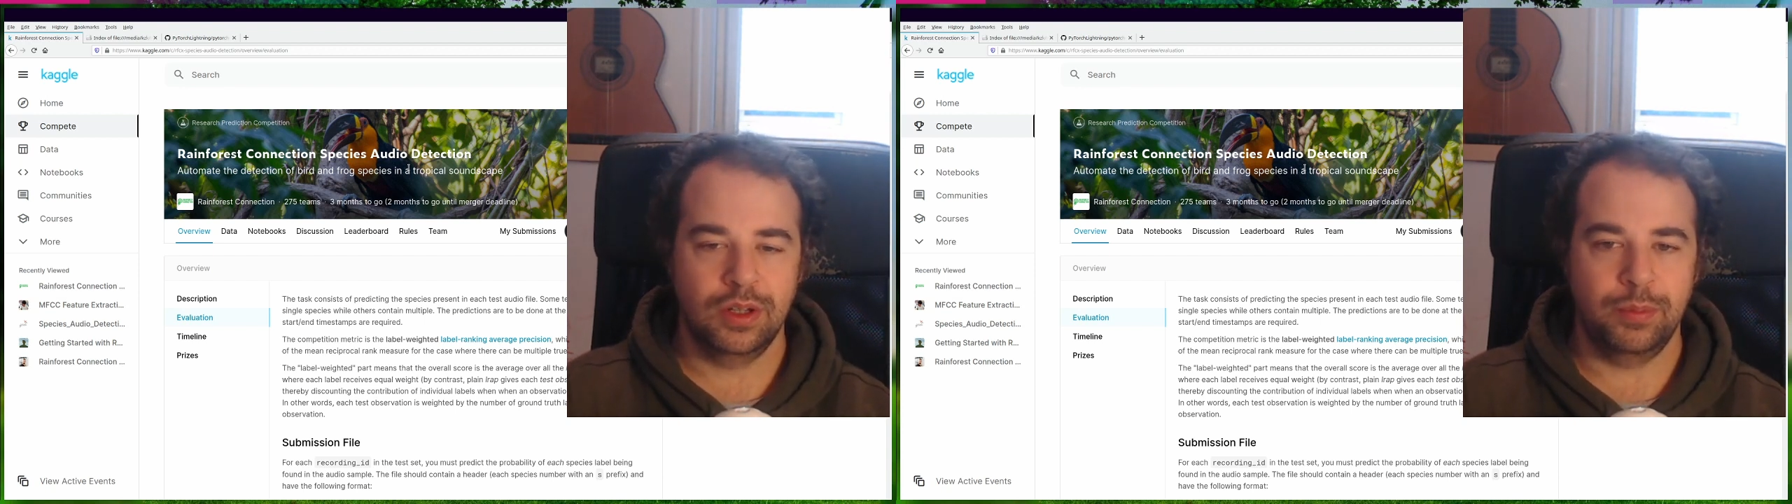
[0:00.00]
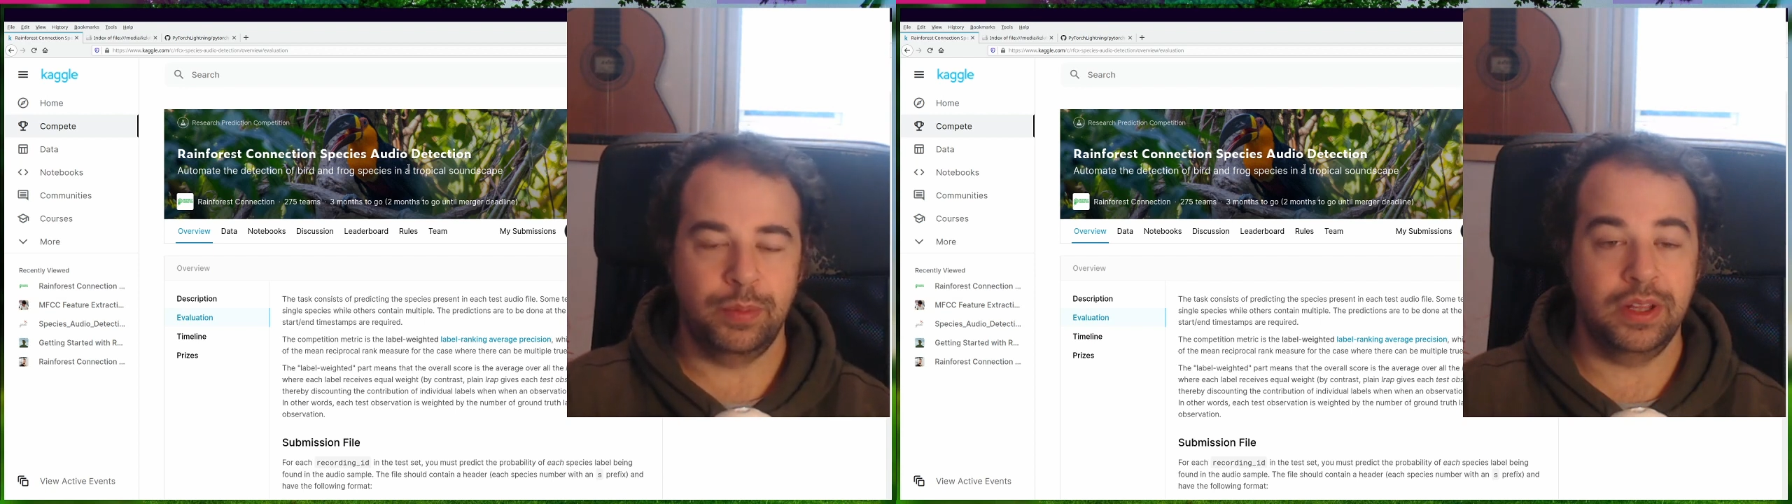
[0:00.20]

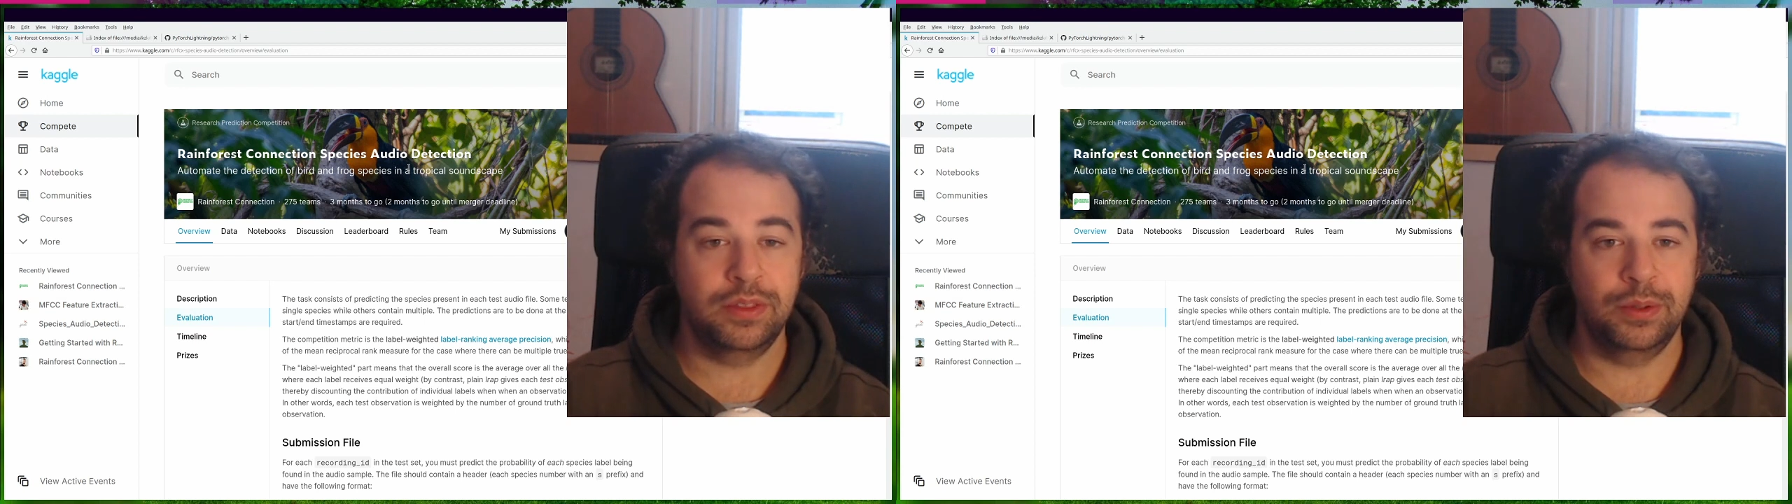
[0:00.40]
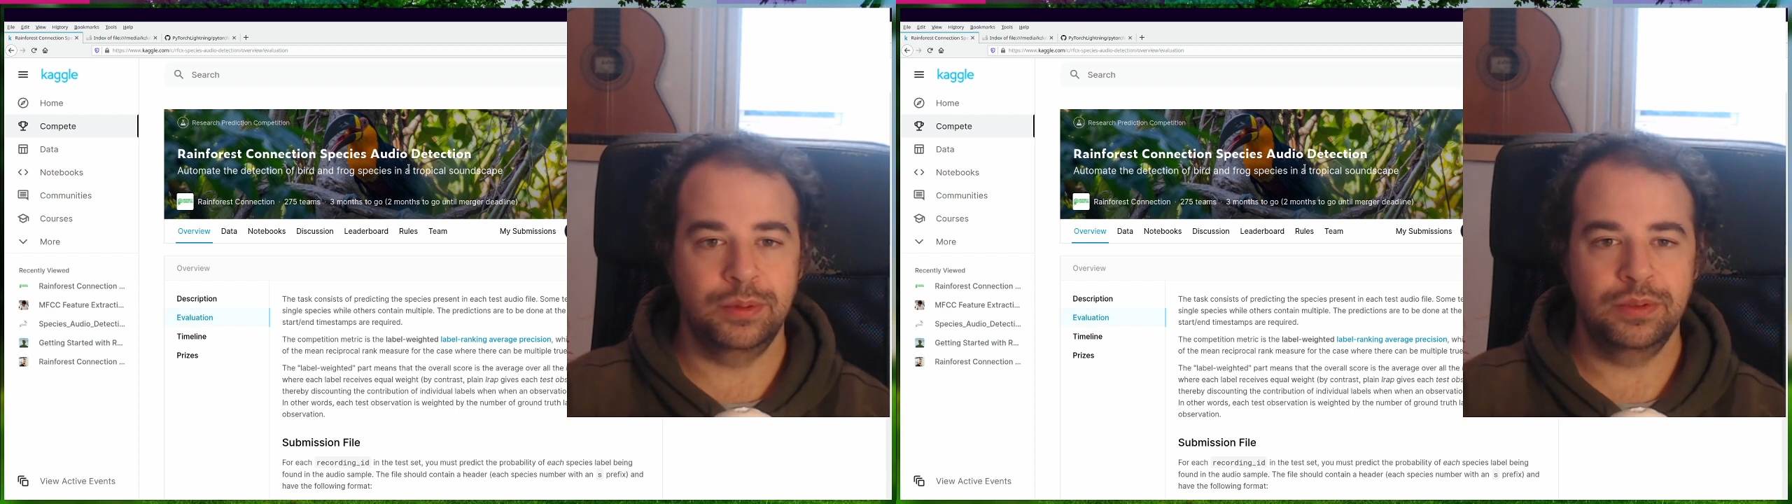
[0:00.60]
break
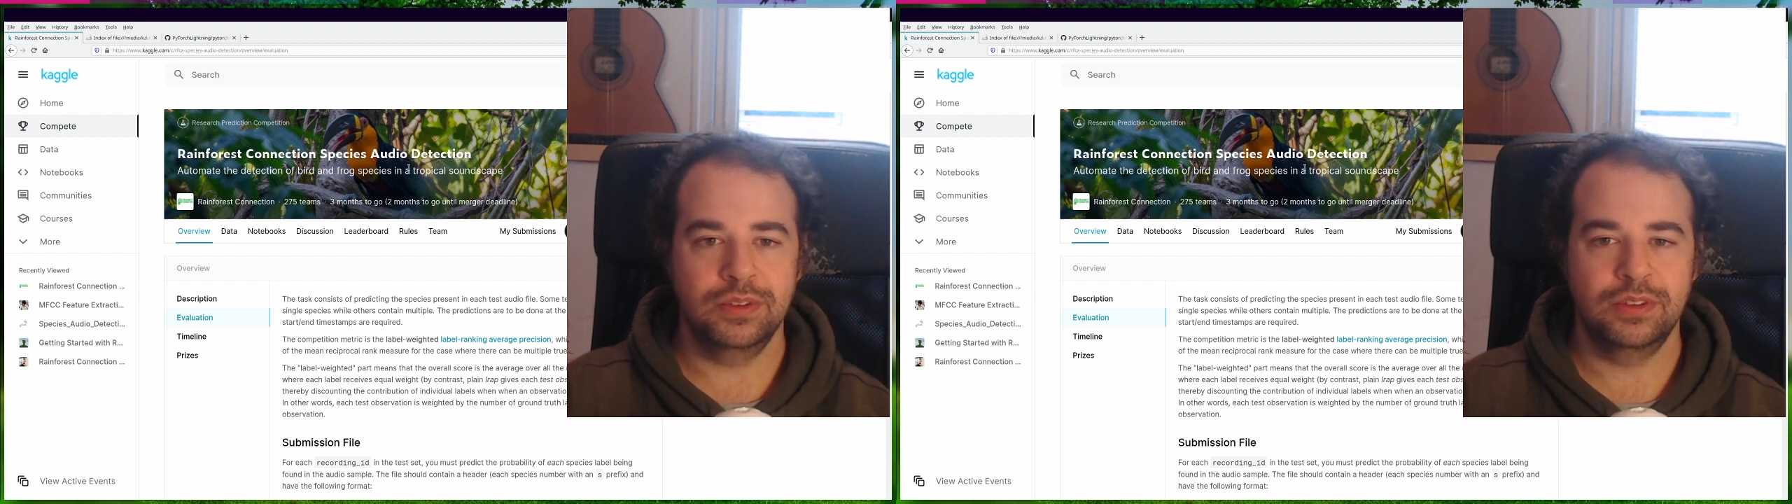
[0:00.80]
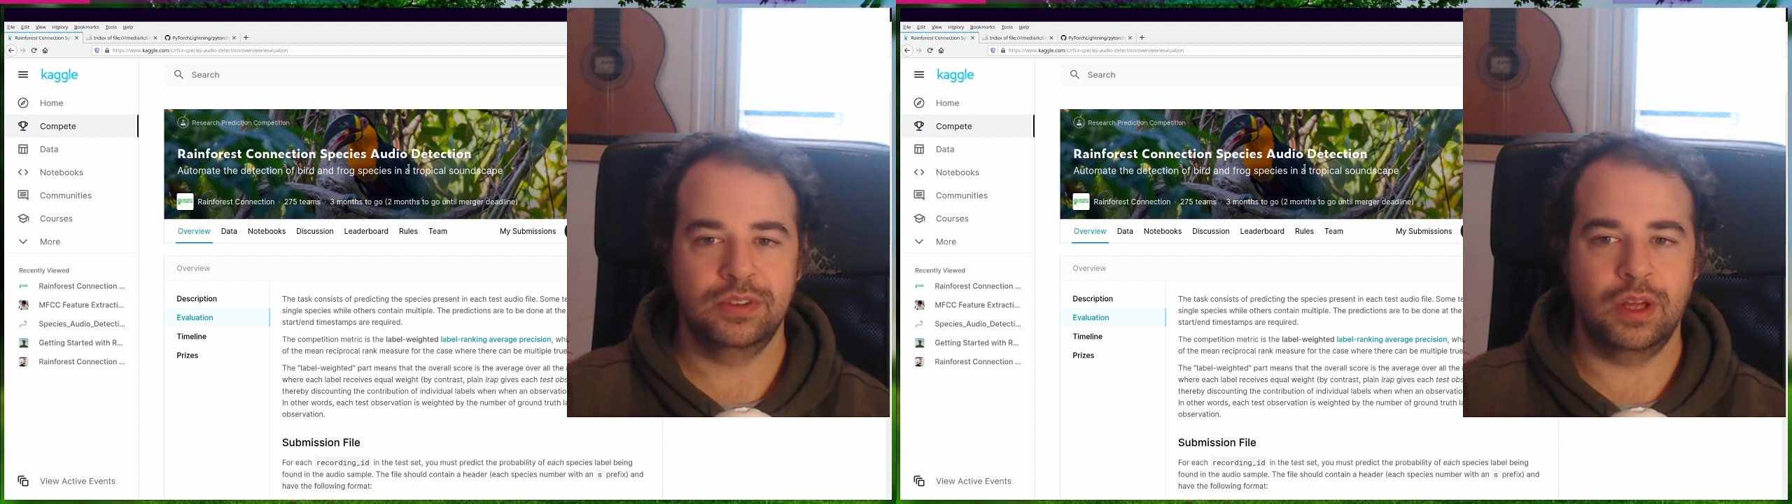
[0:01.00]
through
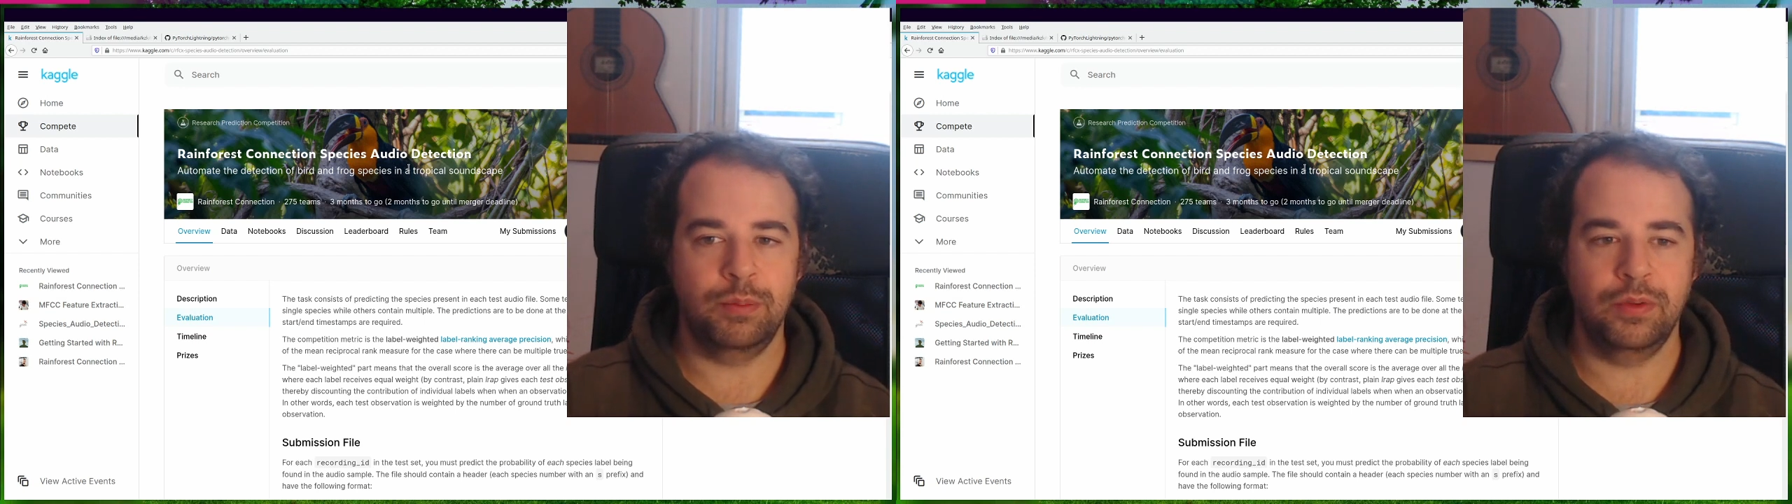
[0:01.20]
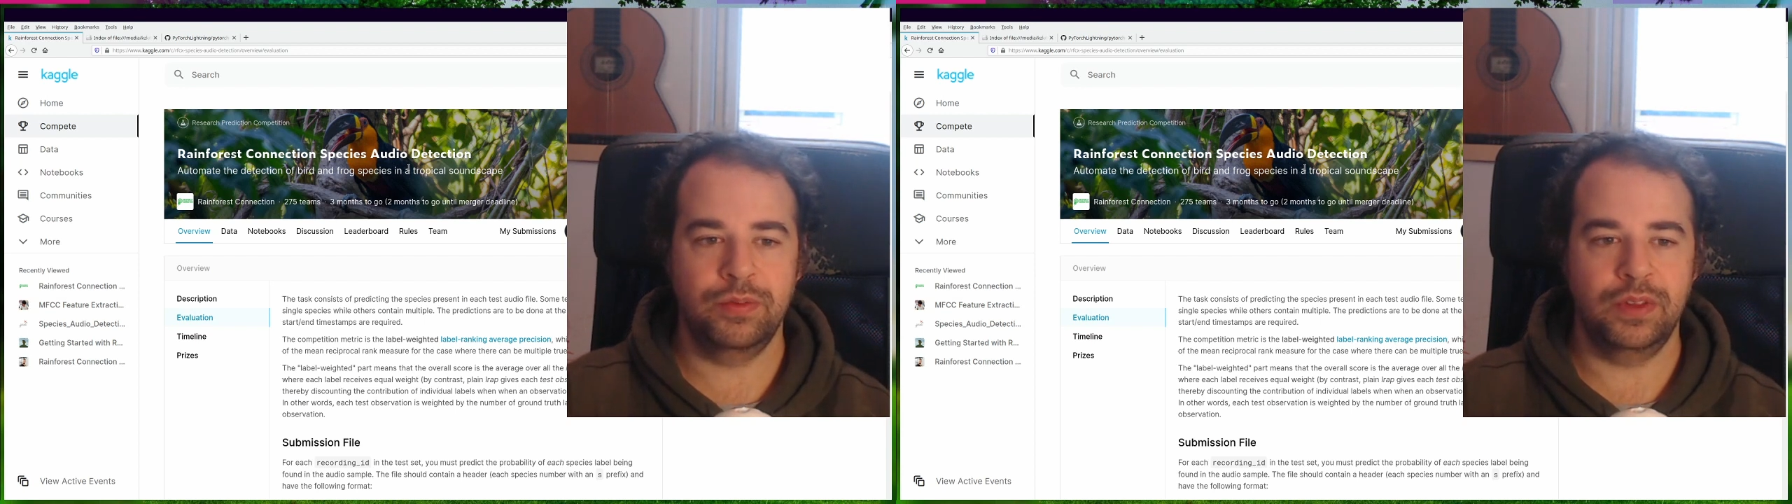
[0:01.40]
some
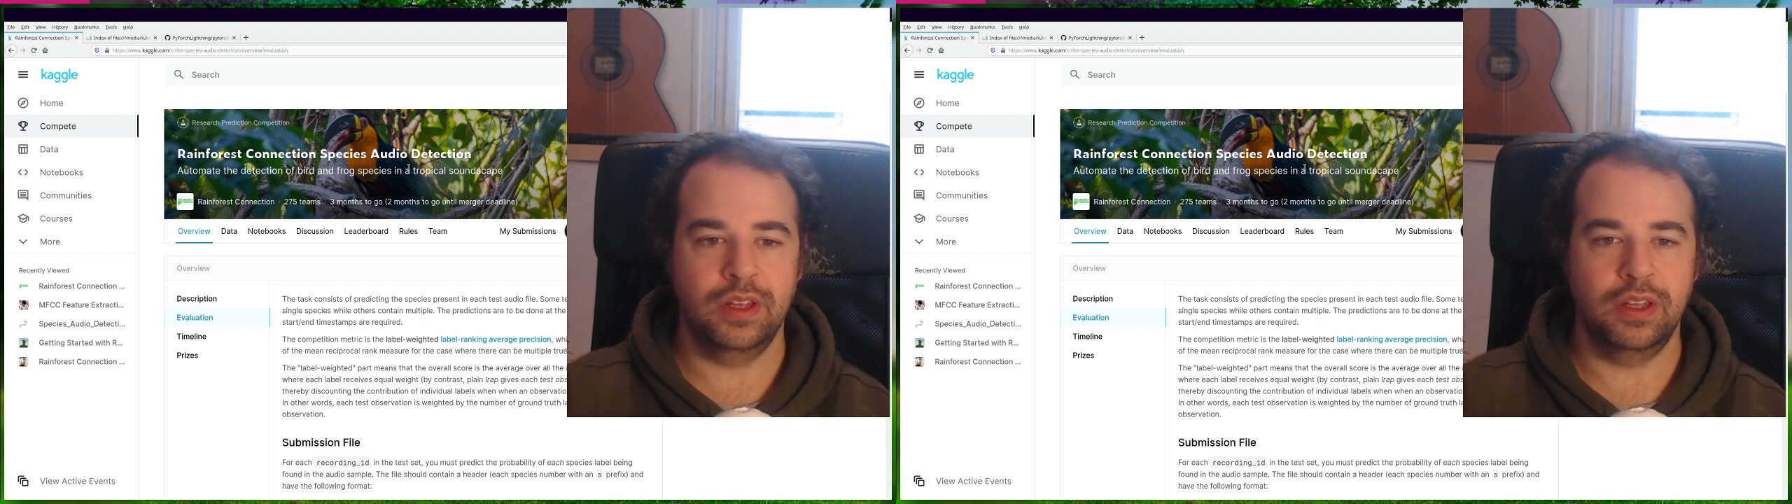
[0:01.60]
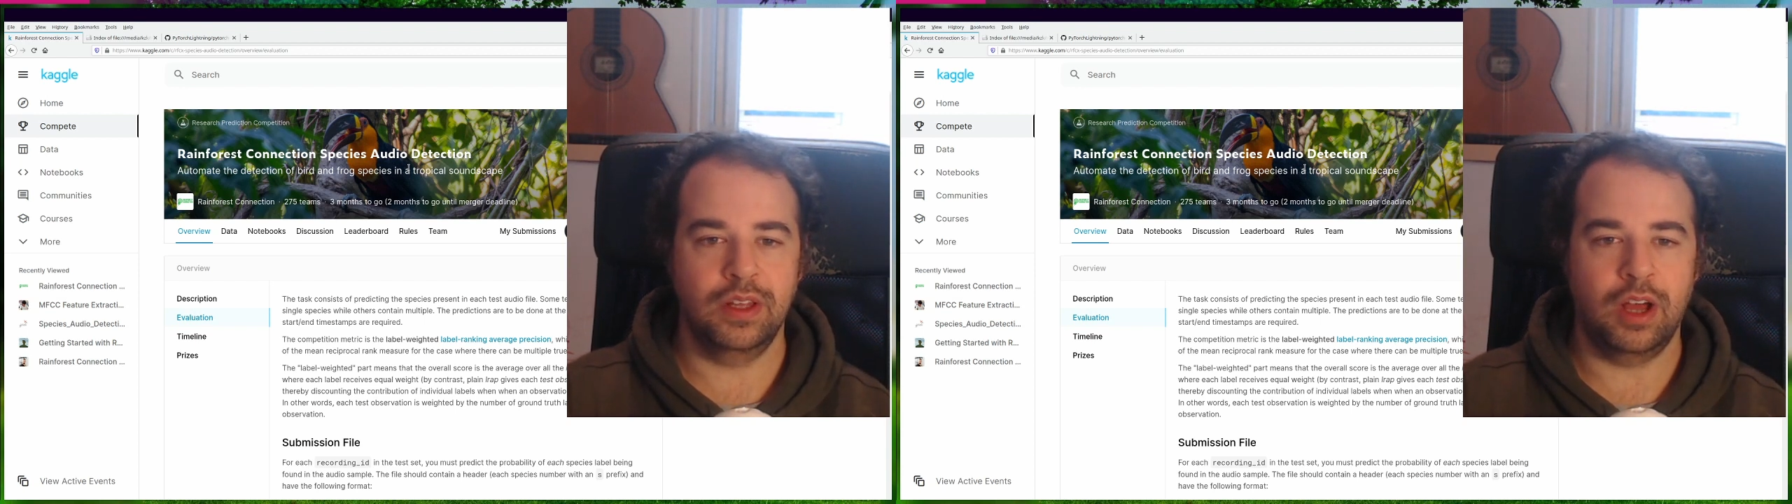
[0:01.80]
of the